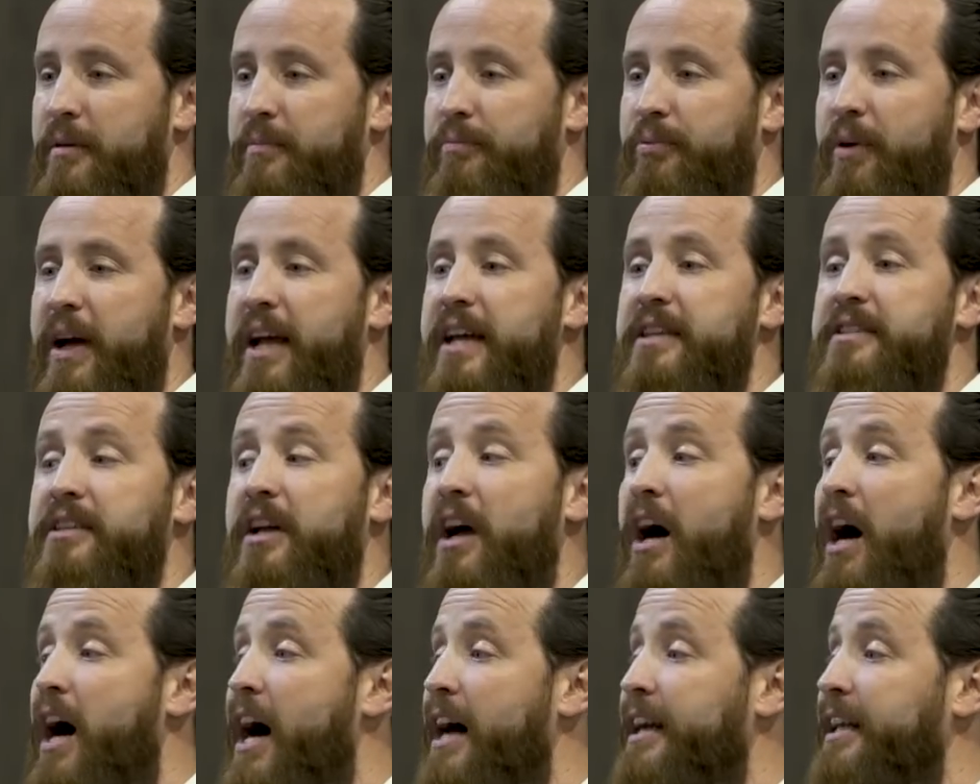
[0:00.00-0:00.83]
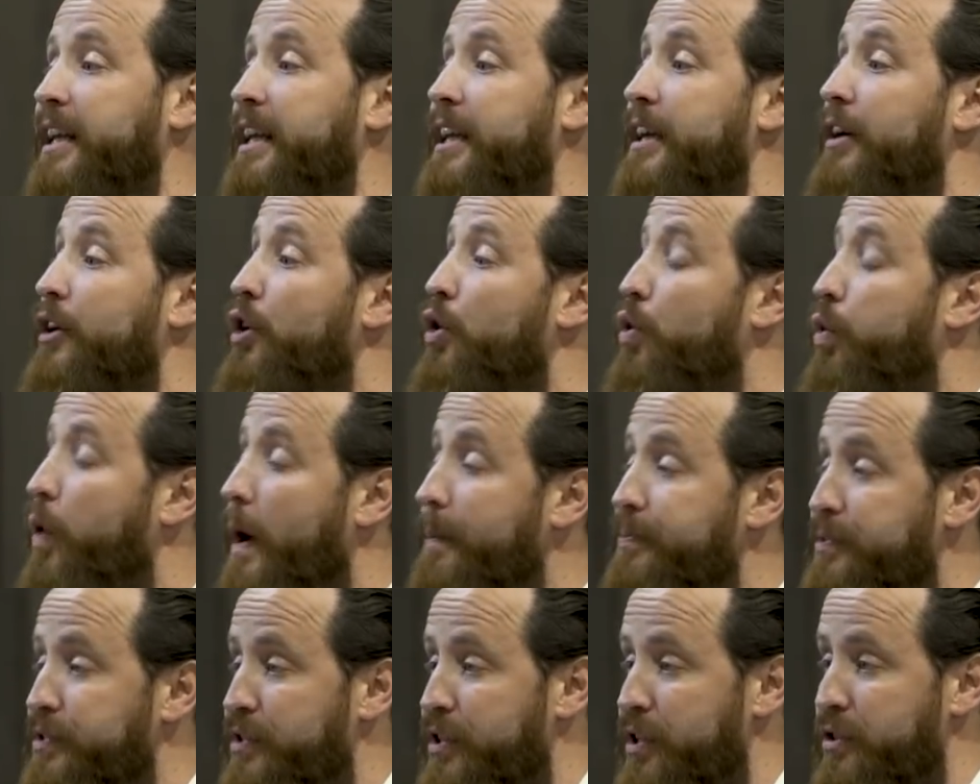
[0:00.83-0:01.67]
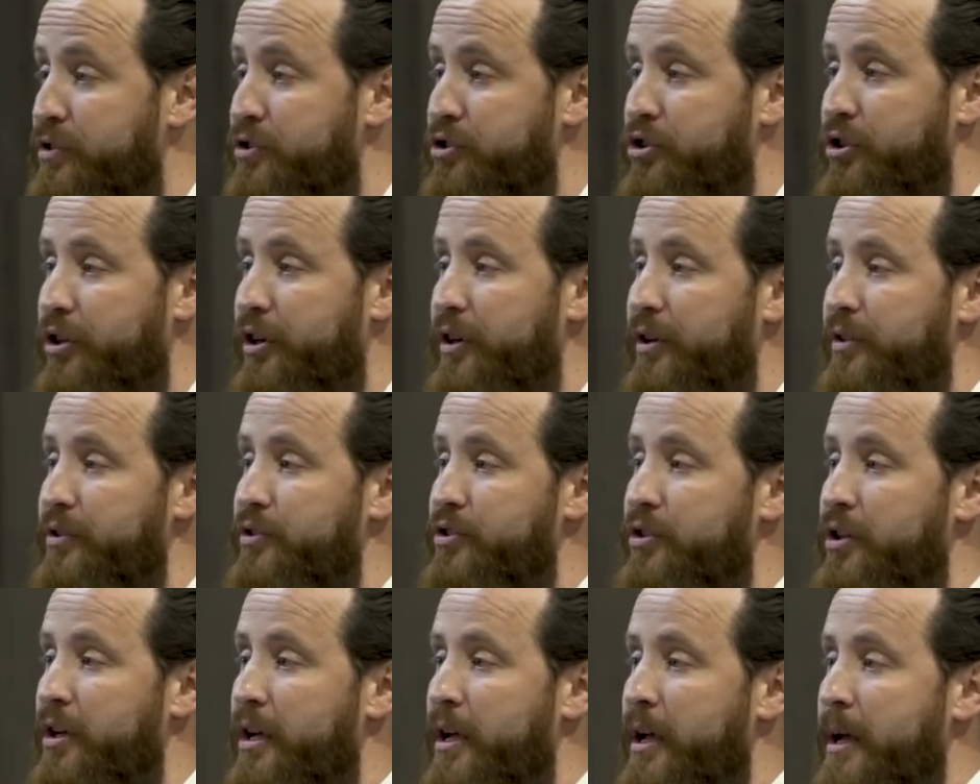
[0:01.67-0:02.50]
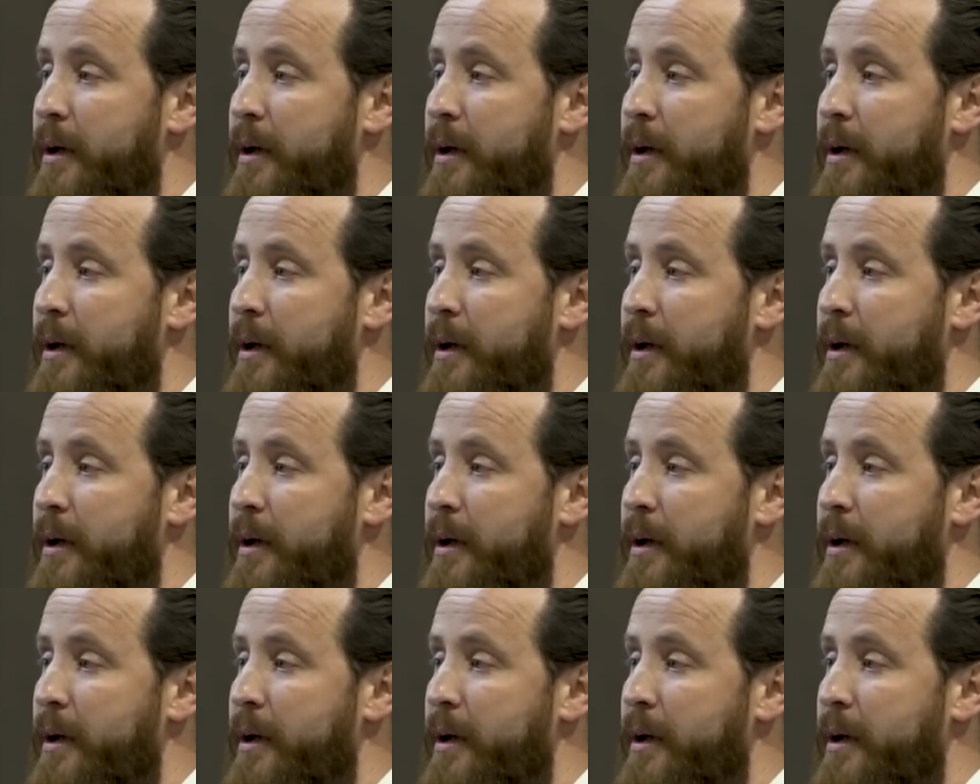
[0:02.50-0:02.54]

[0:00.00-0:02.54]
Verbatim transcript: Praise God, He equips His church.